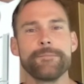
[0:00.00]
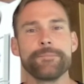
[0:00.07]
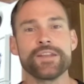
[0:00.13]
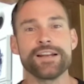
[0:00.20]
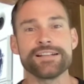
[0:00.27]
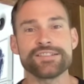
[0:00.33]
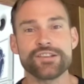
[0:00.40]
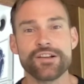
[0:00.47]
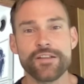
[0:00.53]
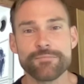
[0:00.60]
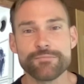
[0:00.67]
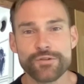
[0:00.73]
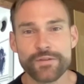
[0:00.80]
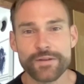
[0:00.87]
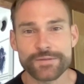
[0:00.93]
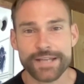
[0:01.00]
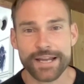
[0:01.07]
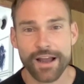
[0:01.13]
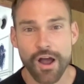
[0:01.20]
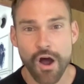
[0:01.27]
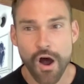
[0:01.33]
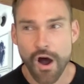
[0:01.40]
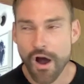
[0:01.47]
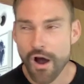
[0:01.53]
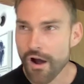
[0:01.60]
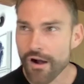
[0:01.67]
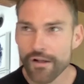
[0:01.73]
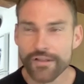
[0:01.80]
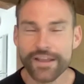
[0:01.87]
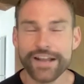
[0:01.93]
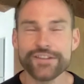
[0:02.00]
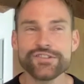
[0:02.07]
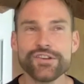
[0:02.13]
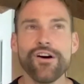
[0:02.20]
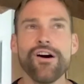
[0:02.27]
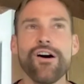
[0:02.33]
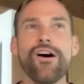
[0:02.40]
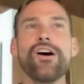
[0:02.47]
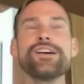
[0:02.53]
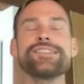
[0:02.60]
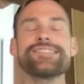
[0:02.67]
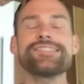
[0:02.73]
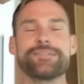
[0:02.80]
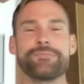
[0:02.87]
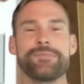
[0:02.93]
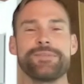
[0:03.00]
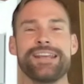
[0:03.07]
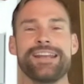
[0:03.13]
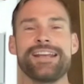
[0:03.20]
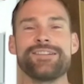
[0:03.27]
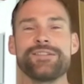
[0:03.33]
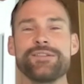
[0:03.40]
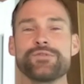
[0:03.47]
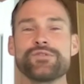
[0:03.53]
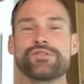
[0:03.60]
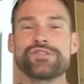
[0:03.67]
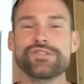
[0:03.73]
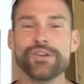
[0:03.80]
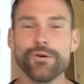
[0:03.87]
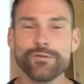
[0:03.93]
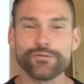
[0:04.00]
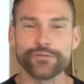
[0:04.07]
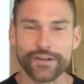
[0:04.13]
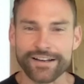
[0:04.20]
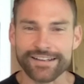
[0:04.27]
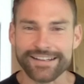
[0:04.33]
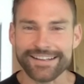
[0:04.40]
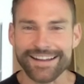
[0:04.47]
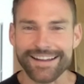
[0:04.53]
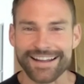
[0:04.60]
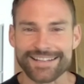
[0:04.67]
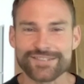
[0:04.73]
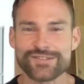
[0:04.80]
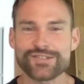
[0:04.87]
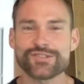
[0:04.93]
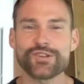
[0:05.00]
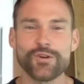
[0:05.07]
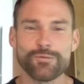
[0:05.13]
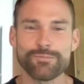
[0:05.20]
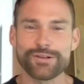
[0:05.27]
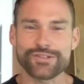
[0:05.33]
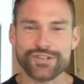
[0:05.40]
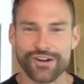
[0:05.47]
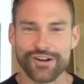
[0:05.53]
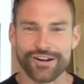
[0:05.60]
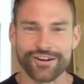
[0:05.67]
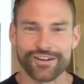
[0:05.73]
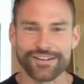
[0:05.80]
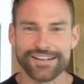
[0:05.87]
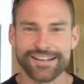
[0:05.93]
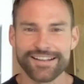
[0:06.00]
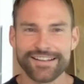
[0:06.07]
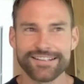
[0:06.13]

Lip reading: Then I saw the movie, I was like, it's awesome. It was so funny, it had so much heart.